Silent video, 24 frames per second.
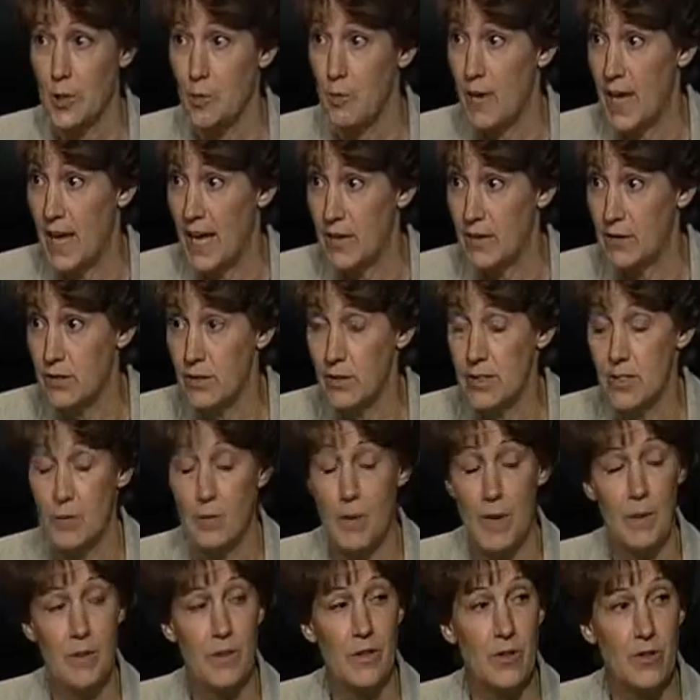the panels, or
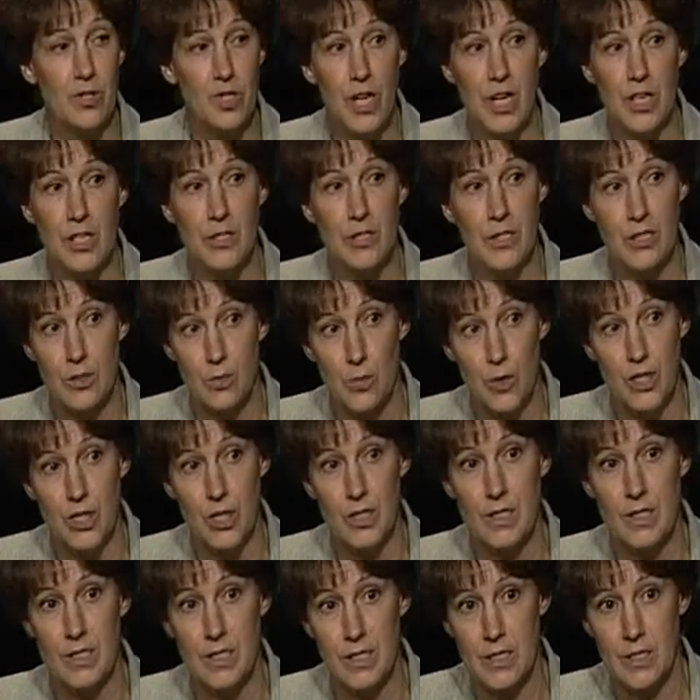maybe they'll change the
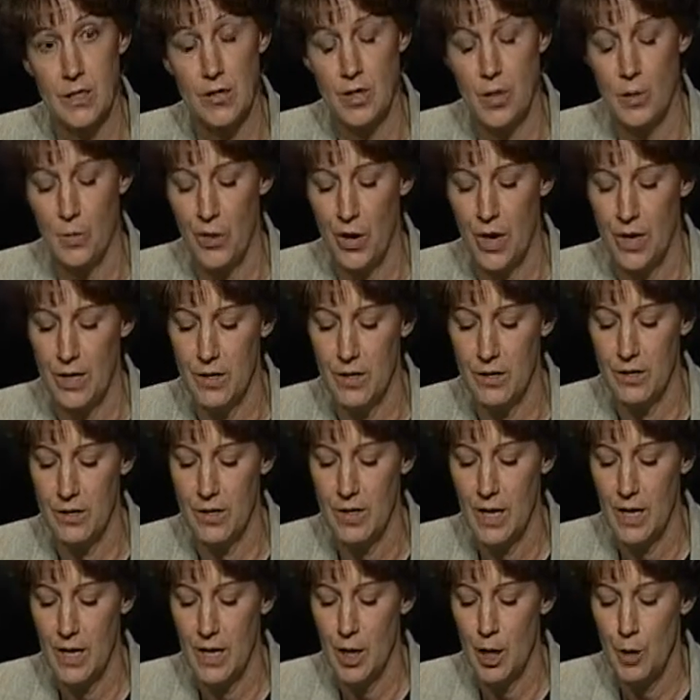switches and circuit breakers.
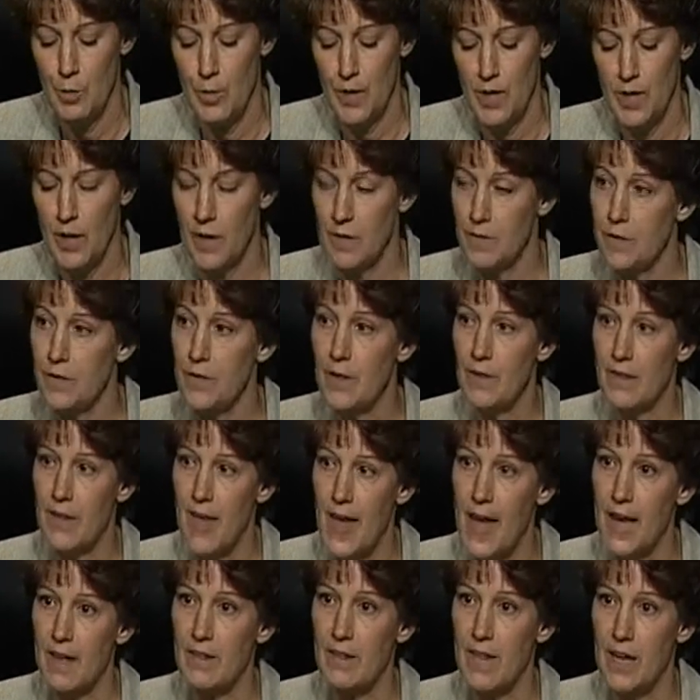But other than
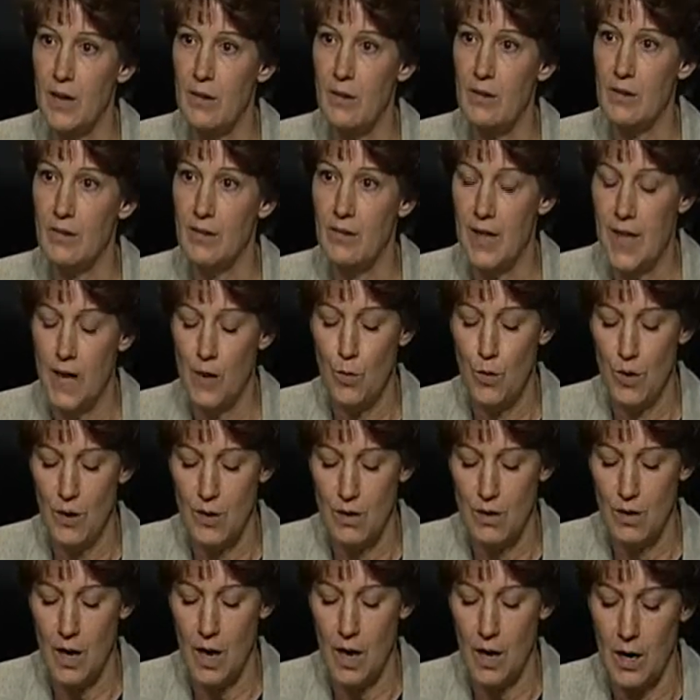that, they
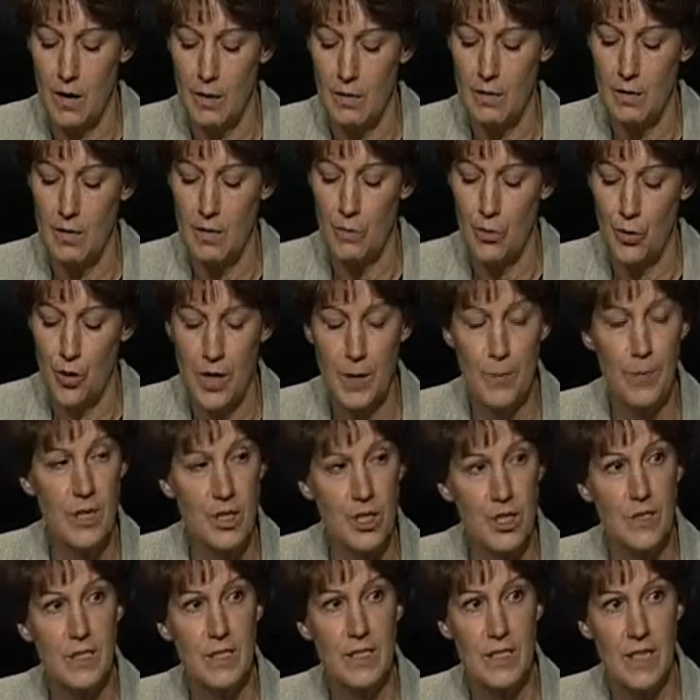were pretty
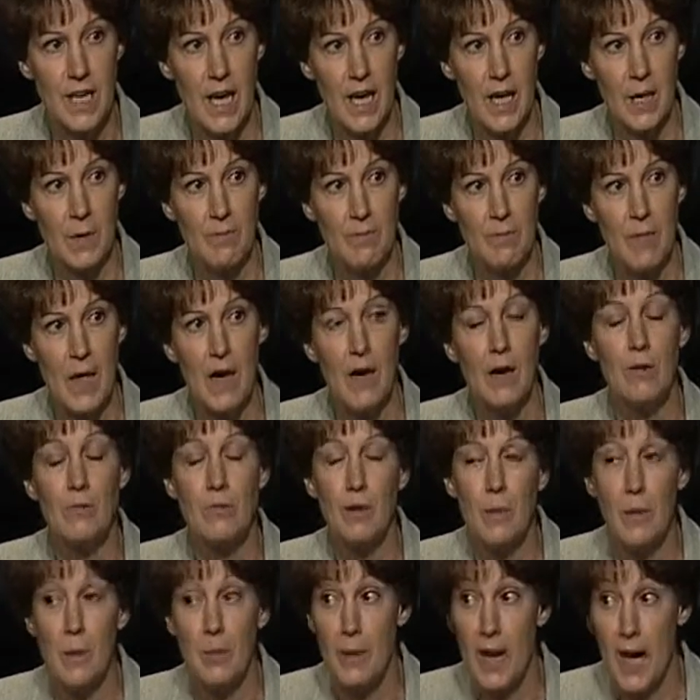much the same.
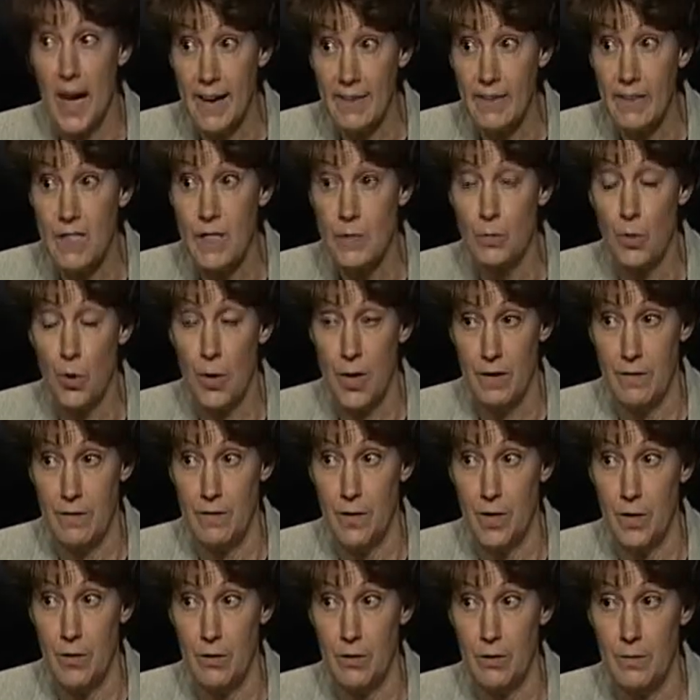From a pilot's point of
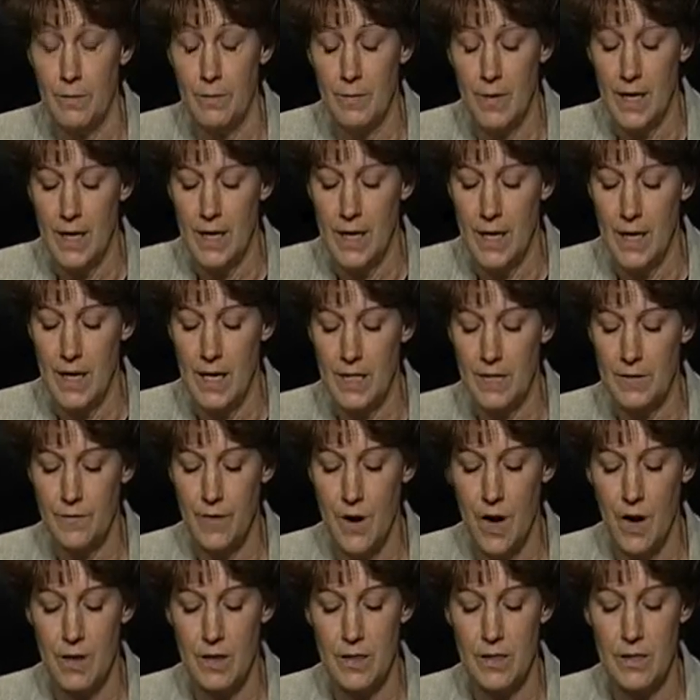view, as
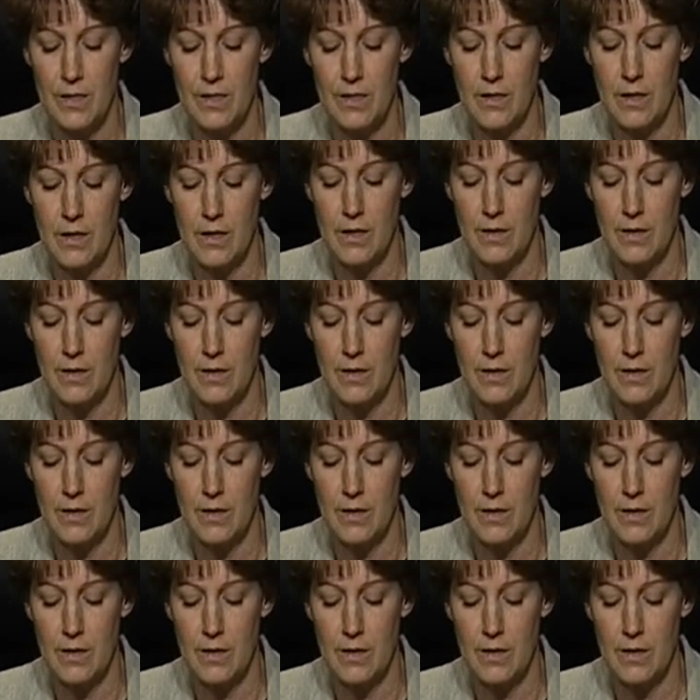far as